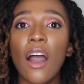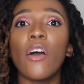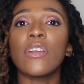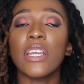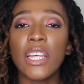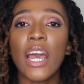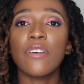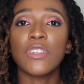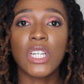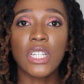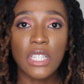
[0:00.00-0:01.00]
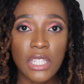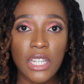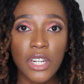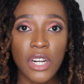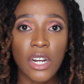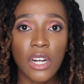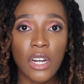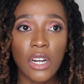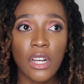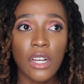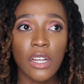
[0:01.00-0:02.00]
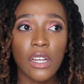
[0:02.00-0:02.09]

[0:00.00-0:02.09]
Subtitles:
I'd either have to consider